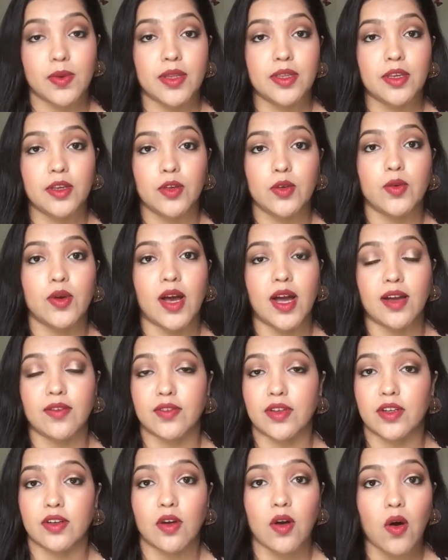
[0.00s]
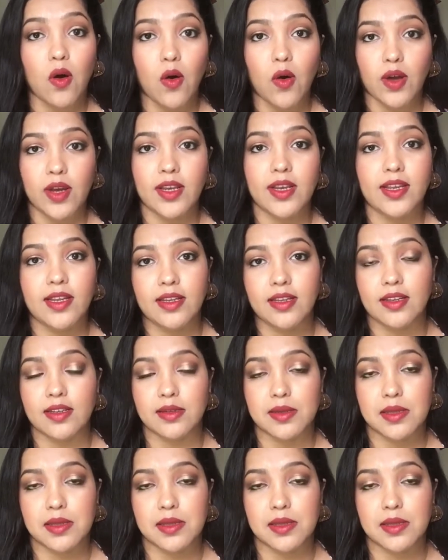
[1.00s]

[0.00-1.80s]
whether you have an oily